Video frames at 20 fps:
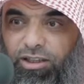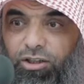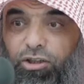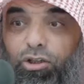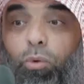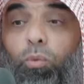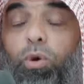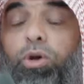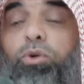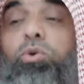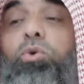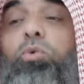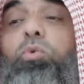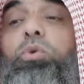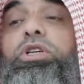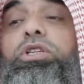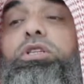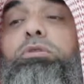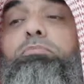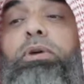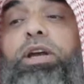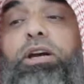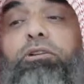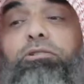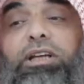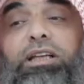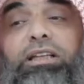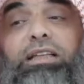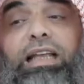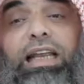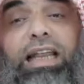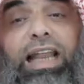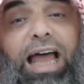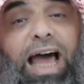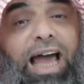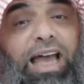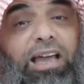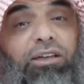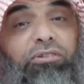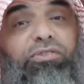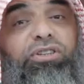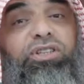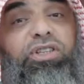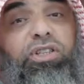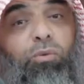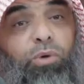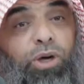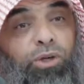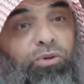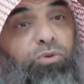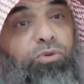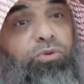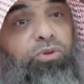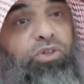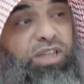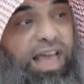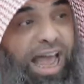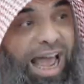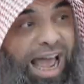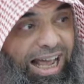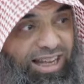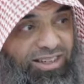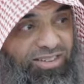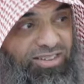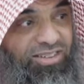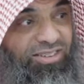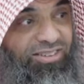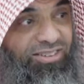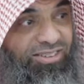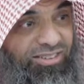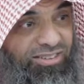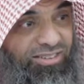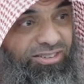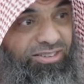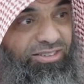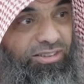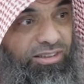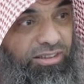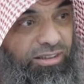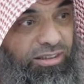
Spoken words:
The one who was buried alive is the one who's asked.